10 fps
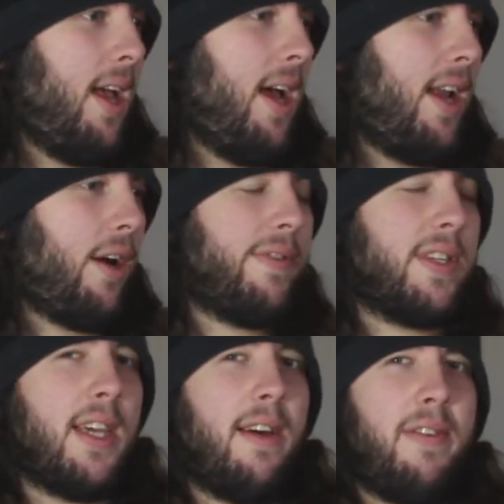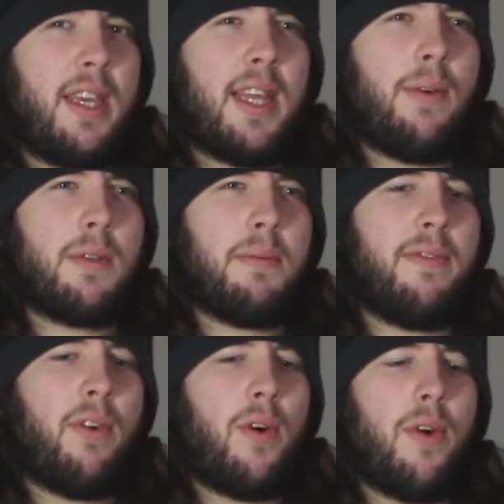And obviously I think that was
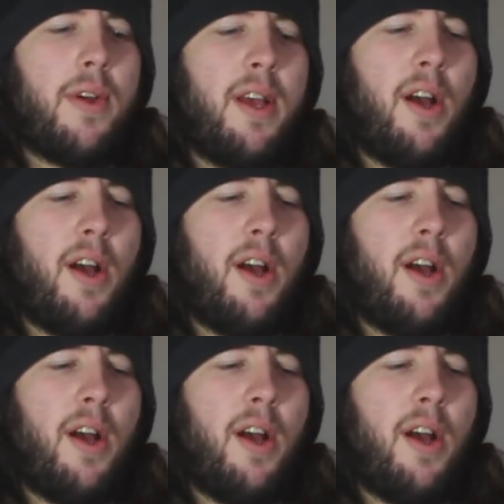before